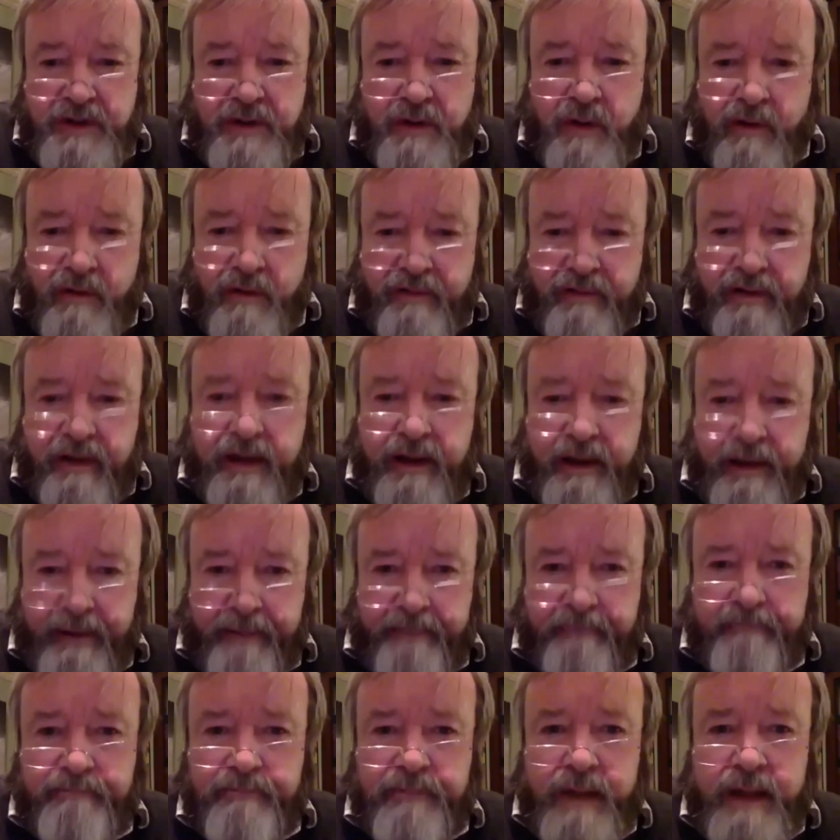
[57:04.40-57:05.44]
to offer
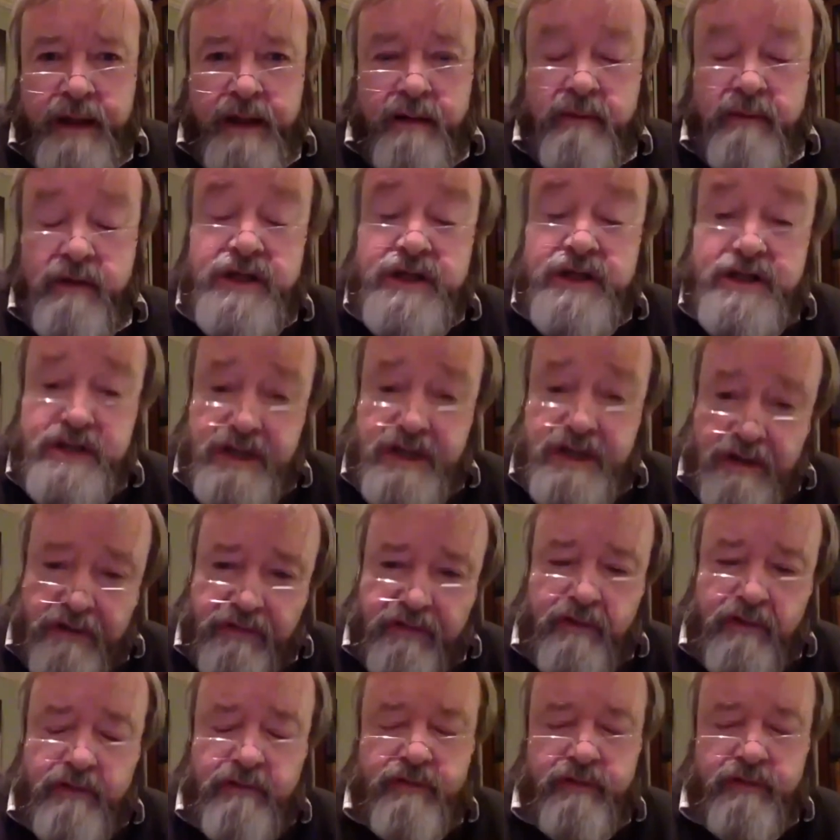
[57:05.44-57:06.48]
here, which is
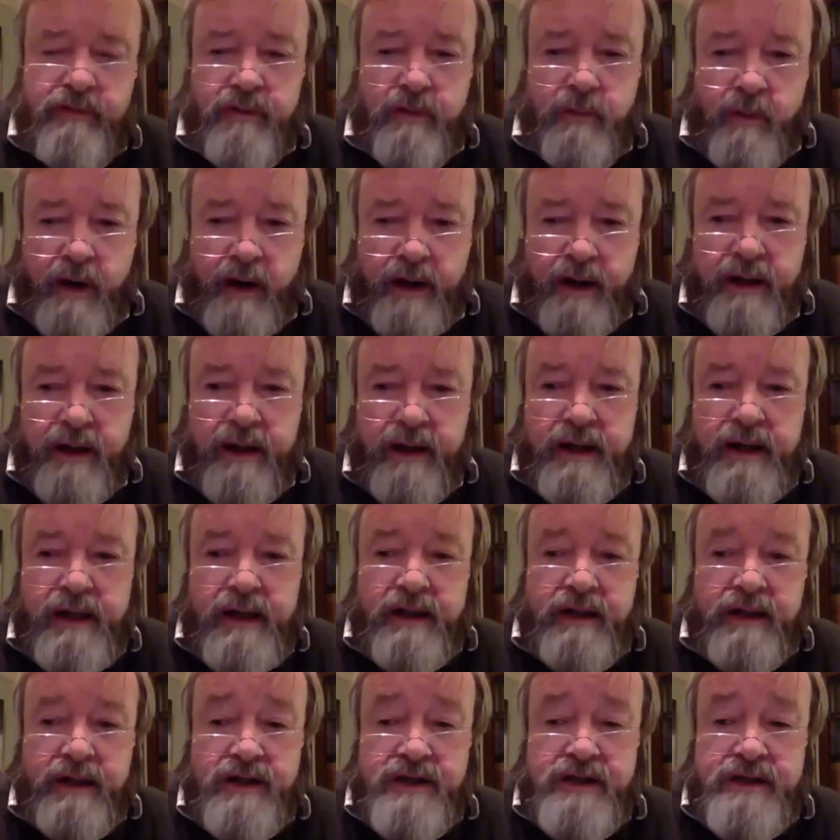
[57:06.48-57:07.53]
different from the one
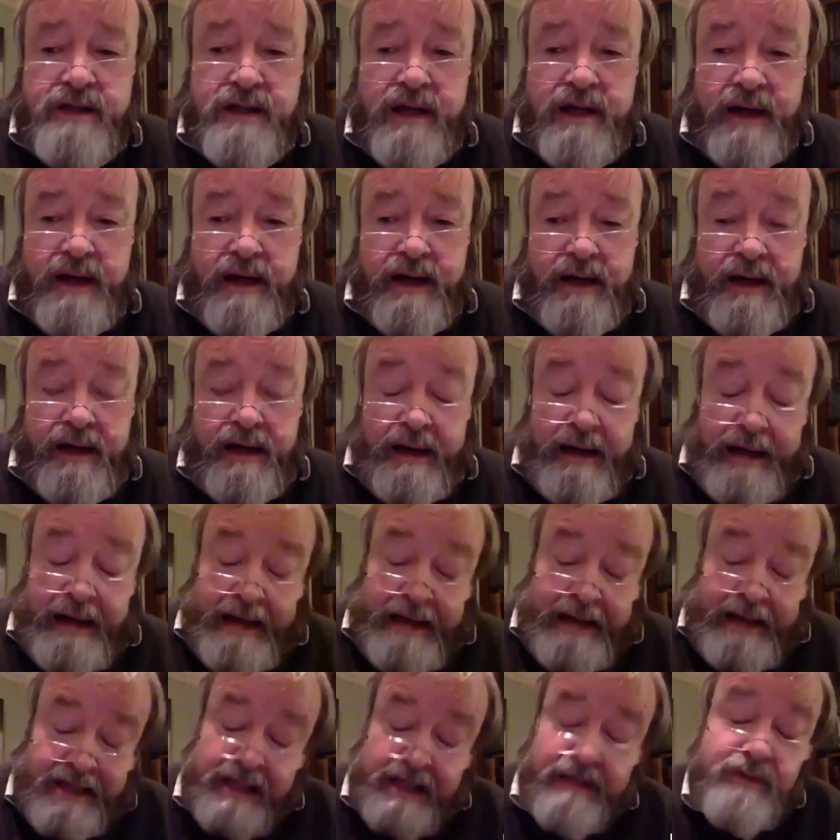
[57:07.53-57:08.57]
that's,
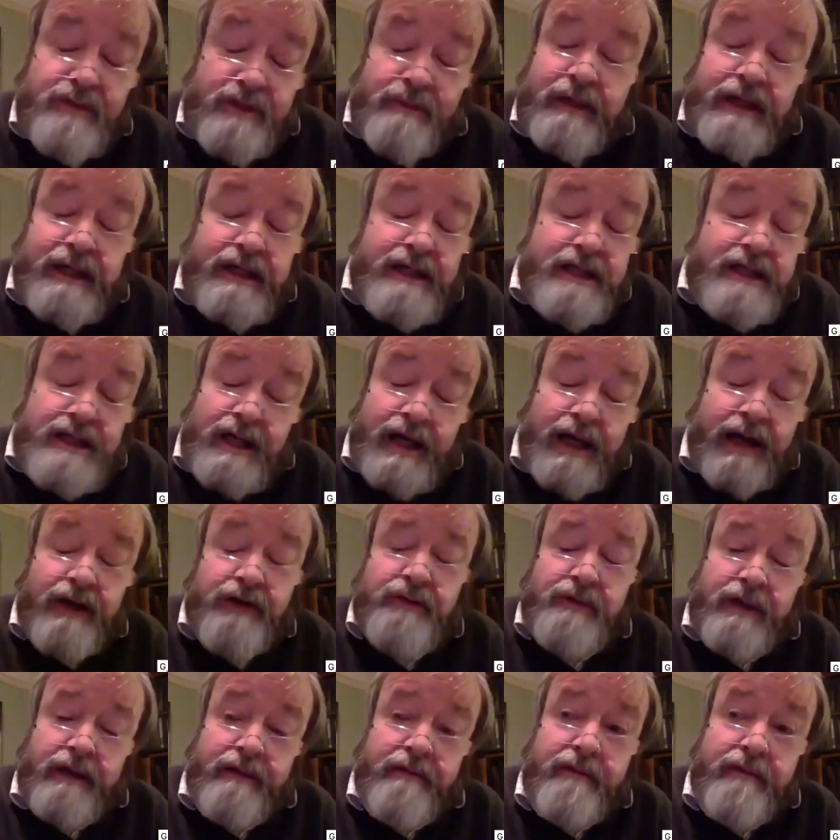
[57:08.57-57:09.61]
seems to me,
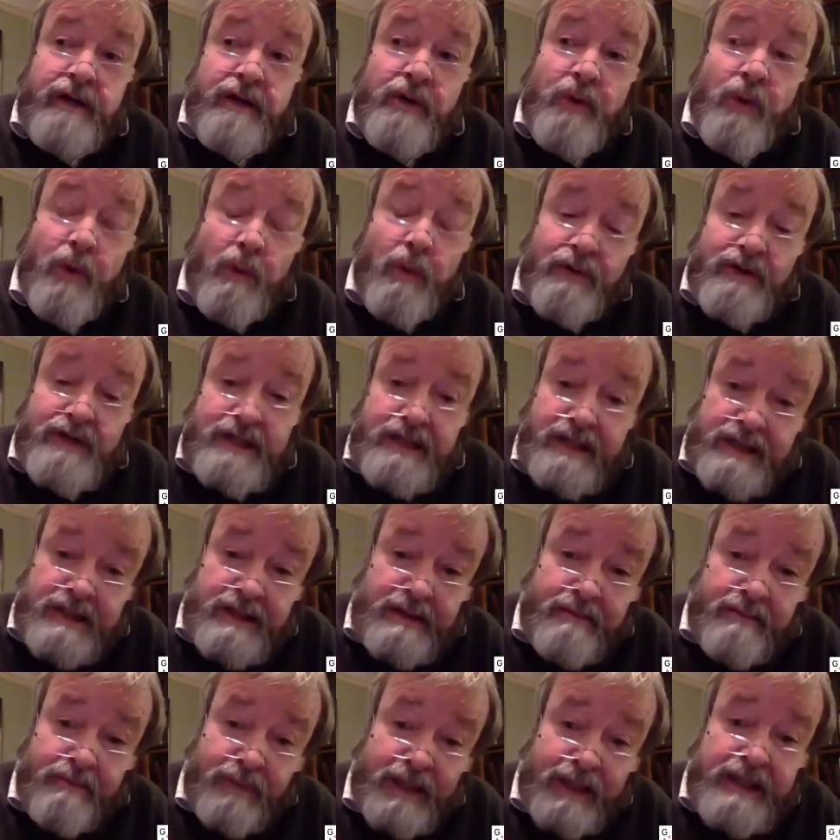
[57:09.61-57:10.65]
intellectually enormously
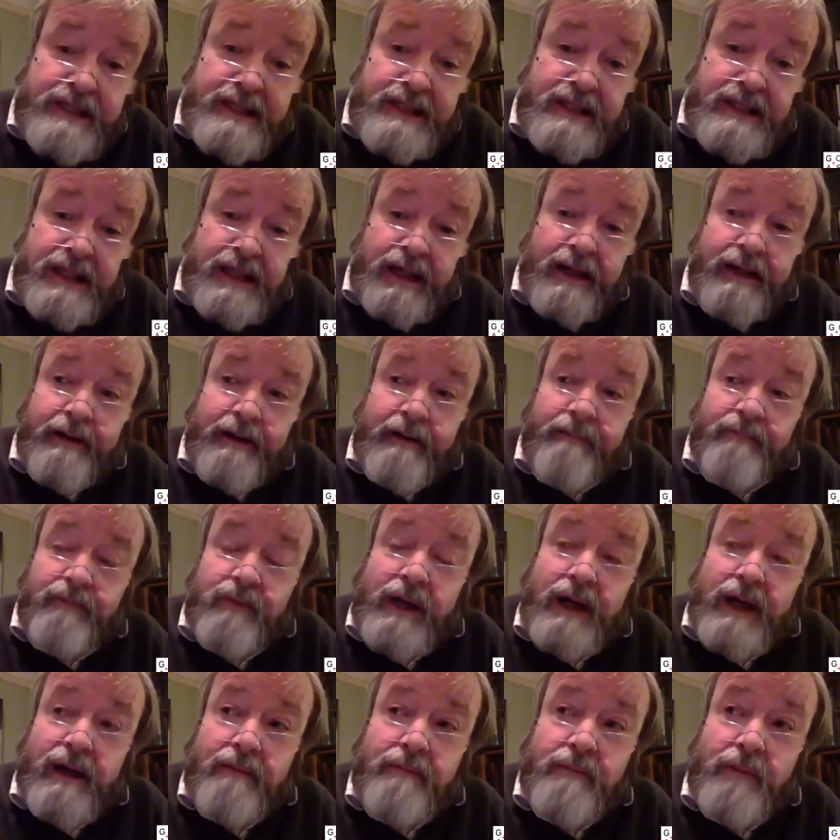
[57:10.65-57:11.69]
simplistic,
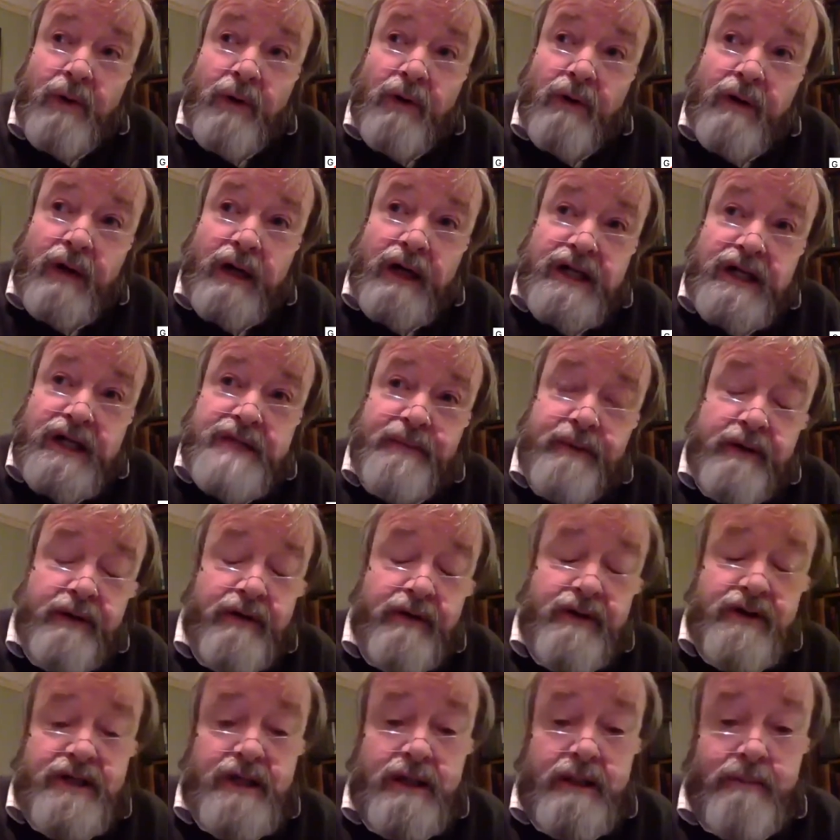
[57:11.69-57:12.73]
and morally and
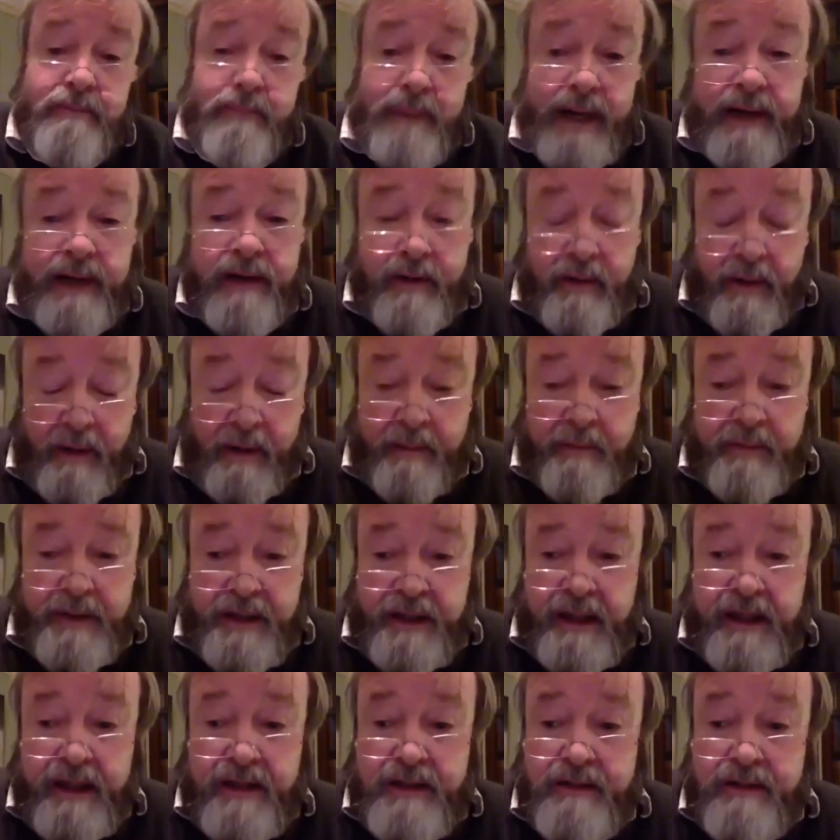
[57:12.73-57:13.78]
spiritually bankrupt,
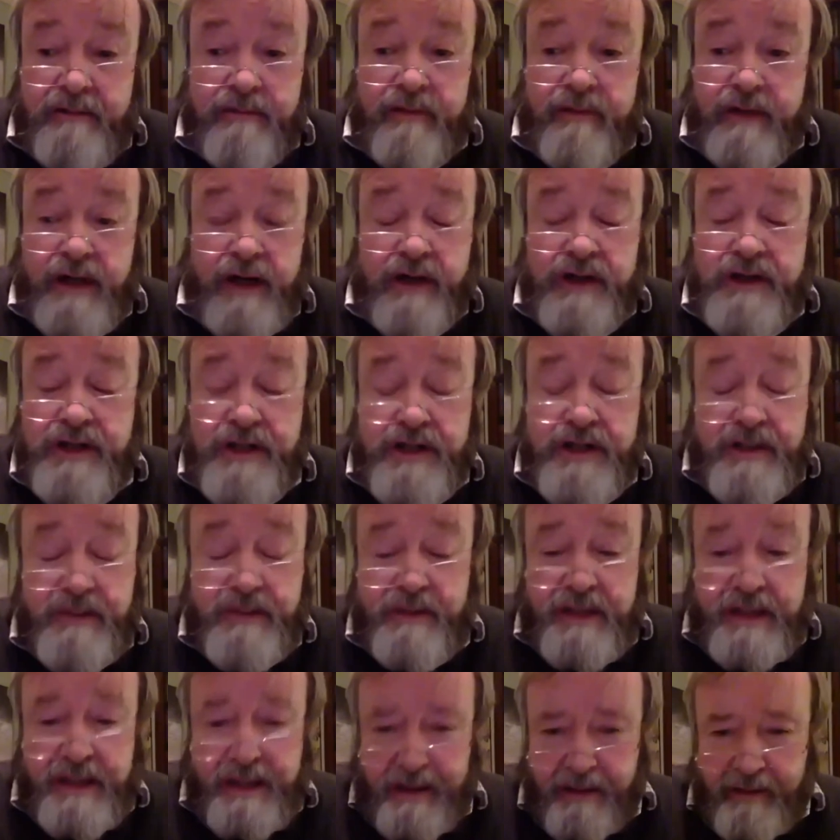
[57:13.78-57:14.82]
that of reductionist
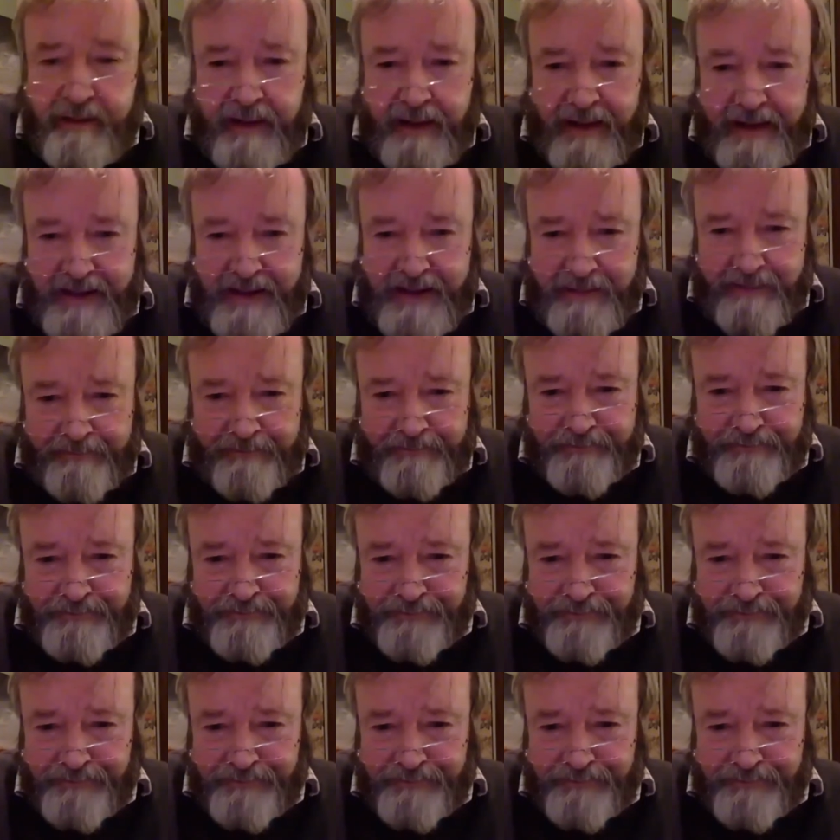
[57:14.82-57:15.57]
materialism.